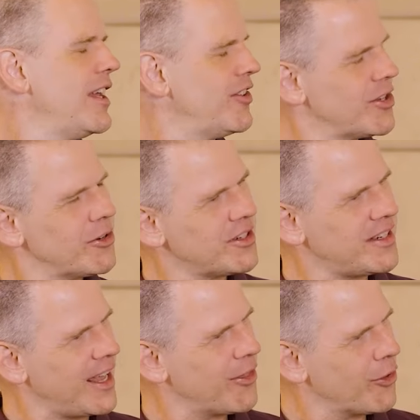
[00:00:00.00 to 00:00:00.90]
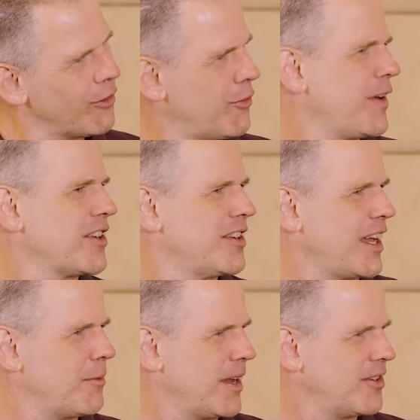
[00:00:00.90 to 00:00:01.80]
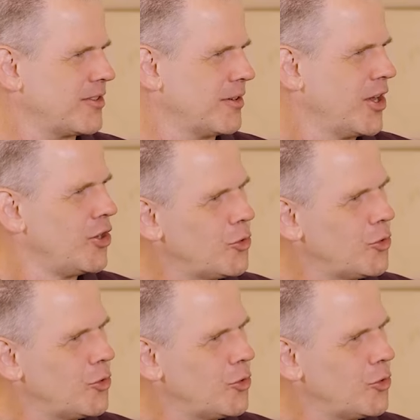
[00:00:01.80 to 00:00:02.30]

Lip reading: is there a death of a vector database?